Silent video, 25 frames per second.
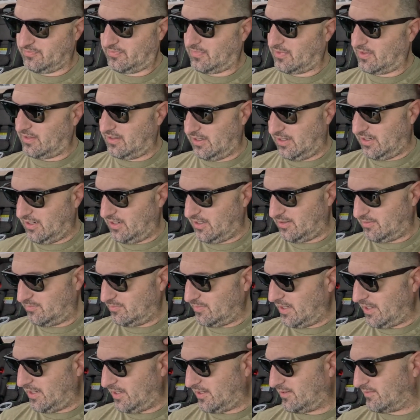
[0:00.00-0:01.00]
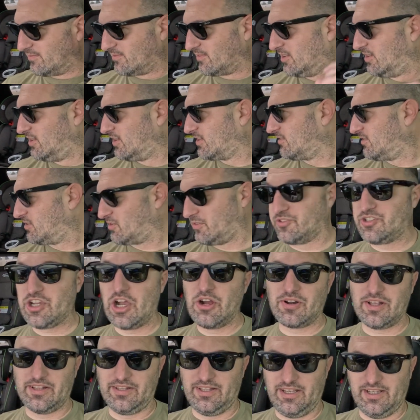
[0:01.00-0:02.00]
and looked, or
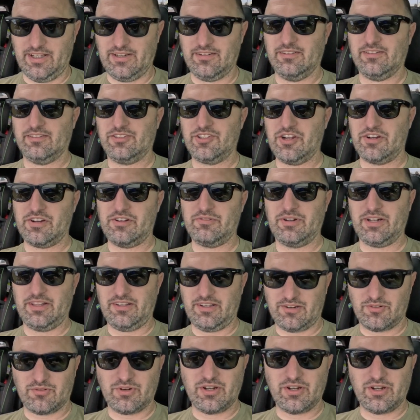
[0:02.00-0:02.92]
Jonah did. Jonah went in there with